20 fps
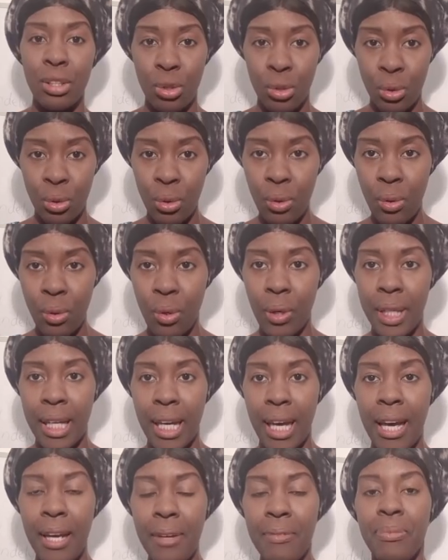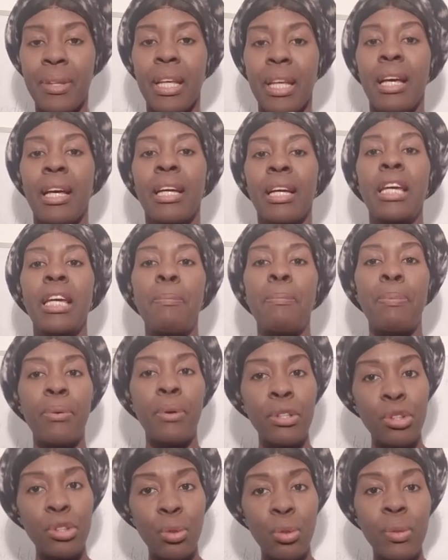tout, okay, qui
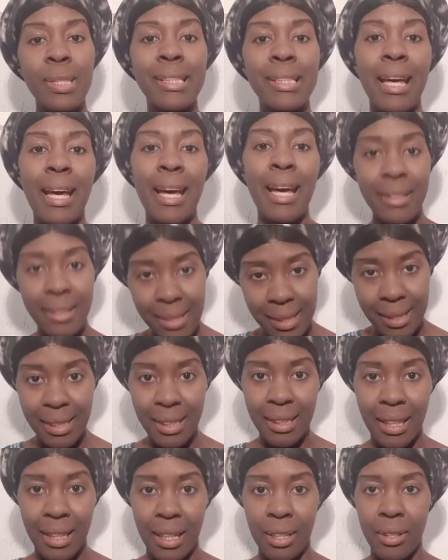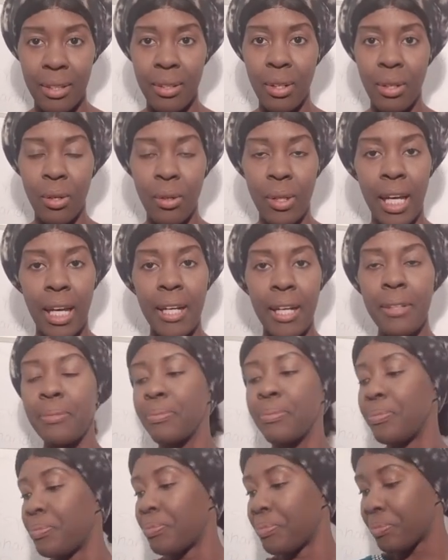produce insulin, okay?